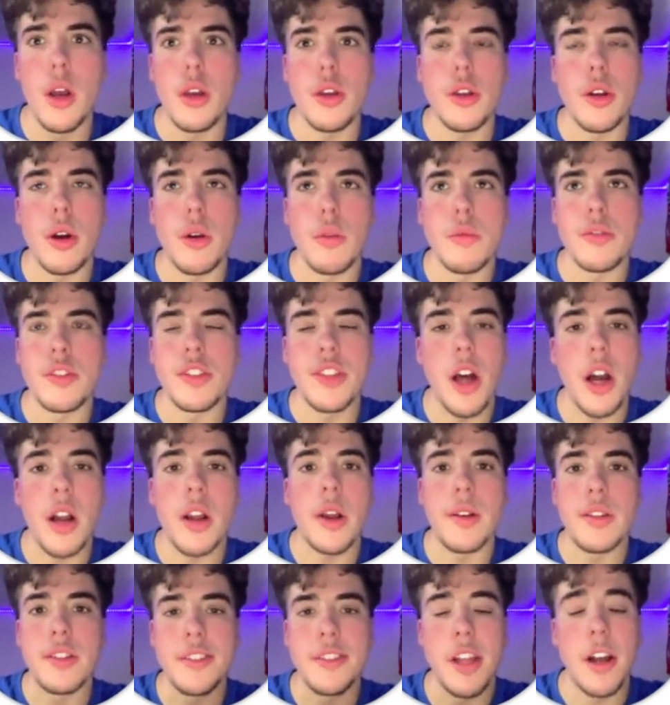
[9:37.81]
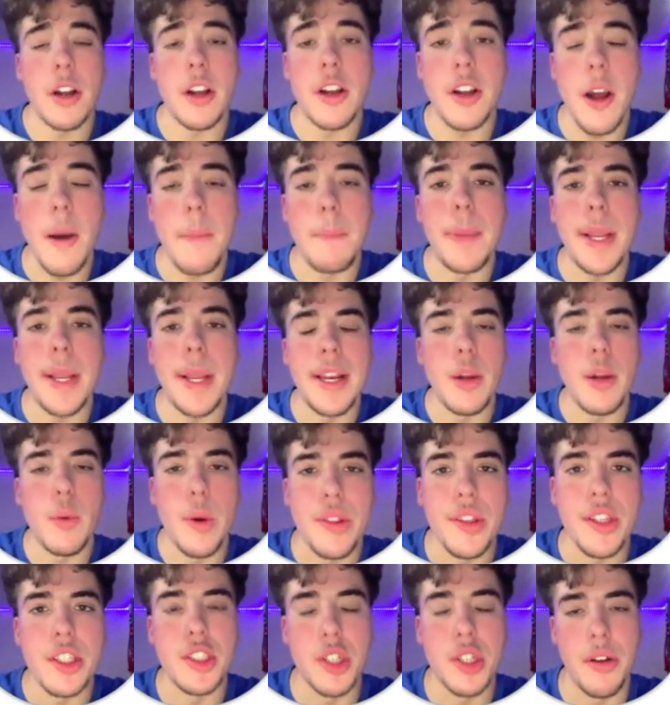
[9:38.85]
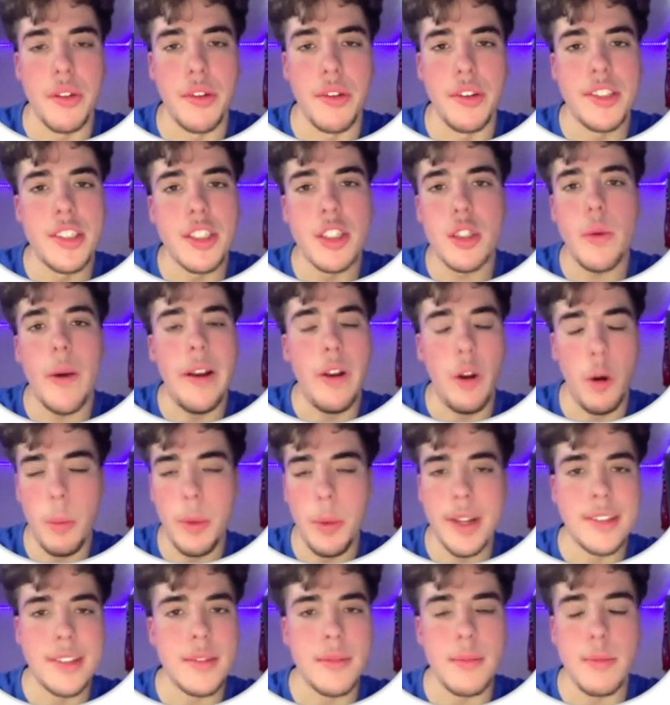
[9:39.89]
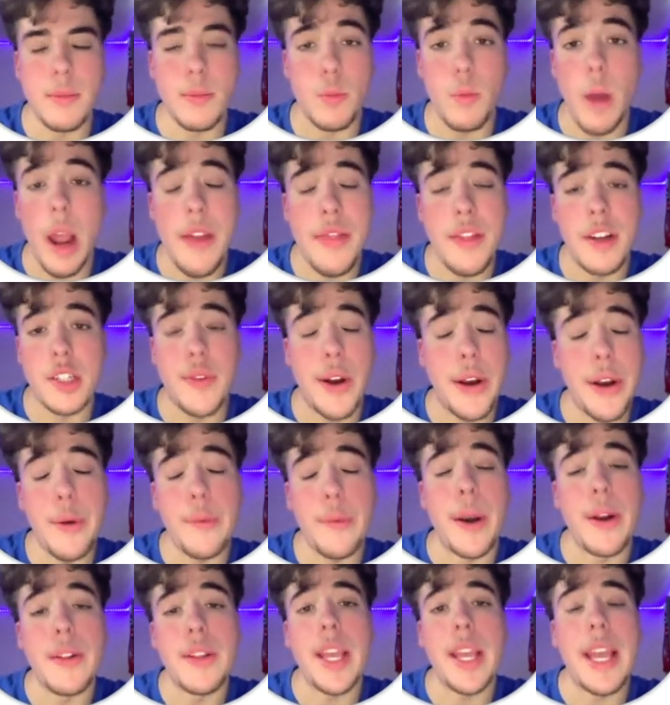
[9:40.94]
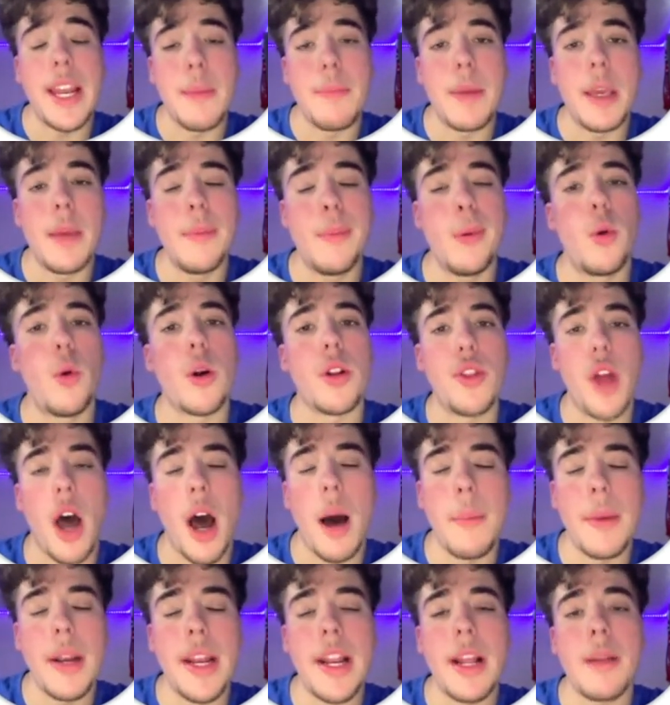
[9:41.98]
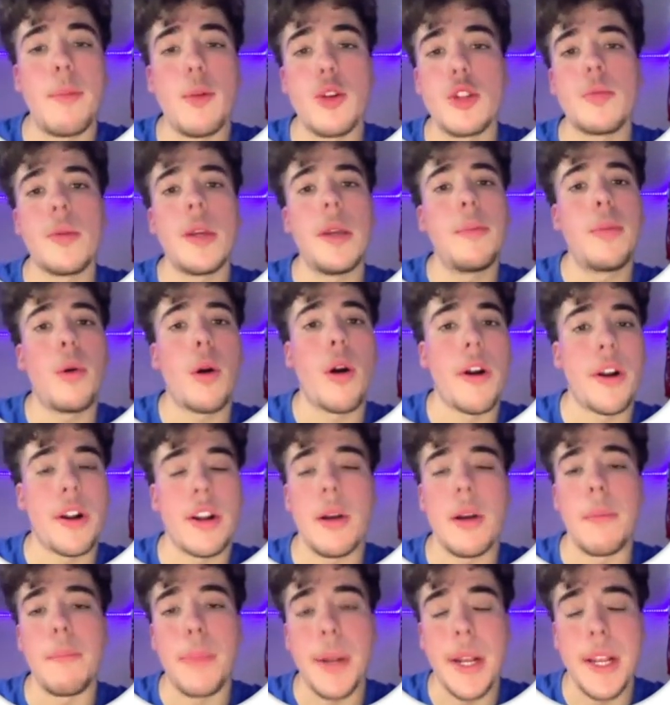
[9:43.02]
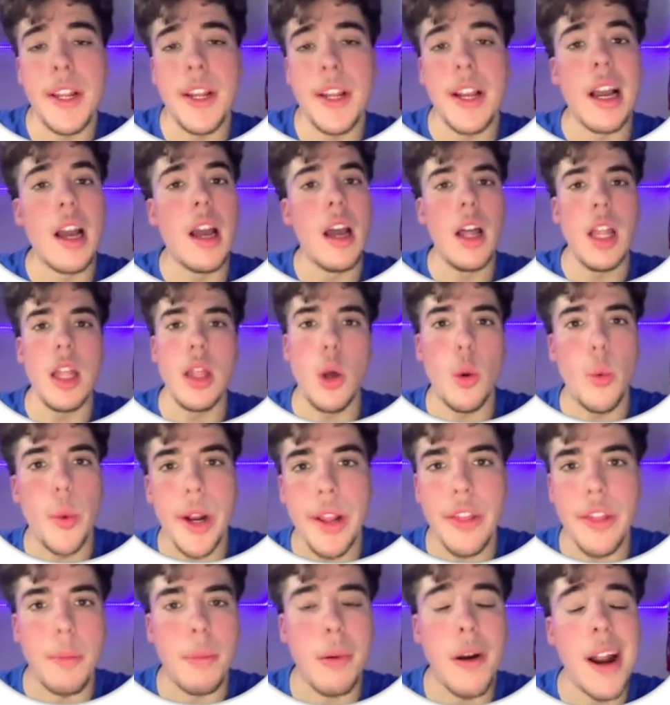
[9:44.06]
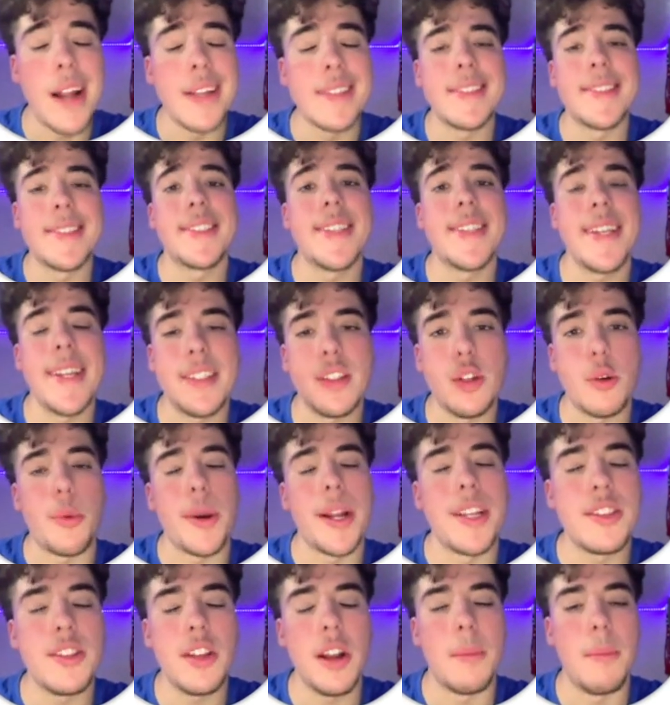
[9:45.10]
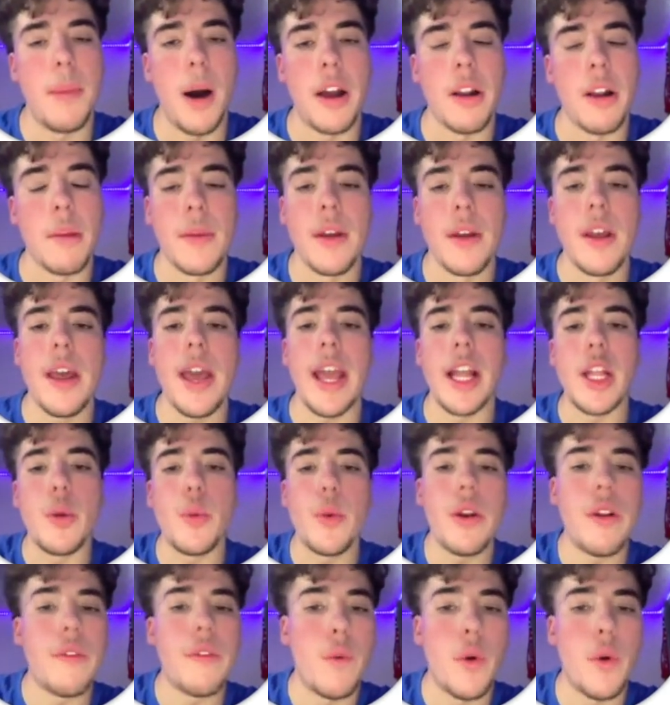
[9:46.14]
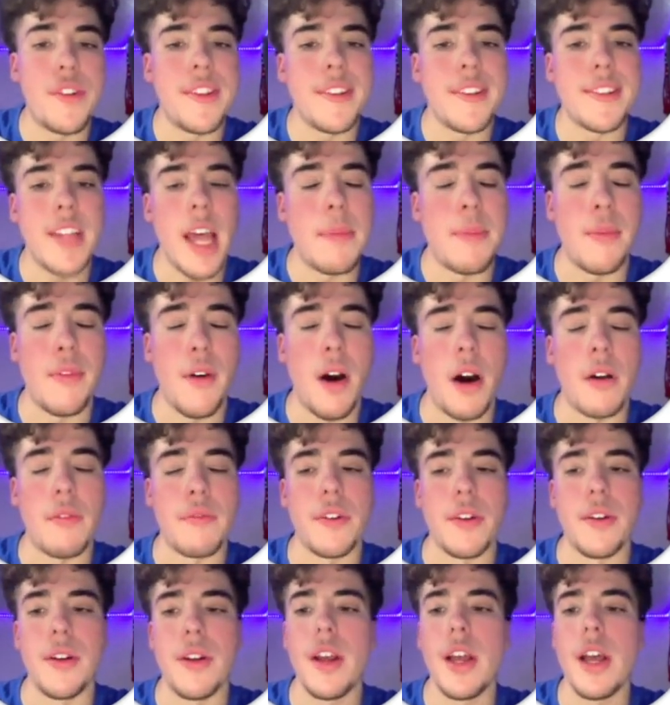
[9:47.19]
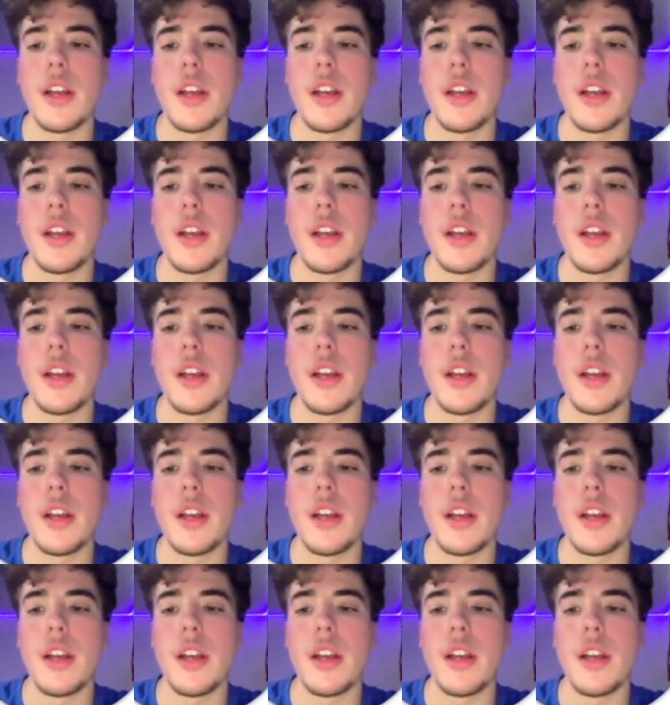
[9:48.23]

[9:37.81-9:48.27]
stuck competing with each other. This is why there's very rarely any people who are dominating. Most people are competing, lowering their prices. It's a race to the bottom, and you want to avoid this type of offer.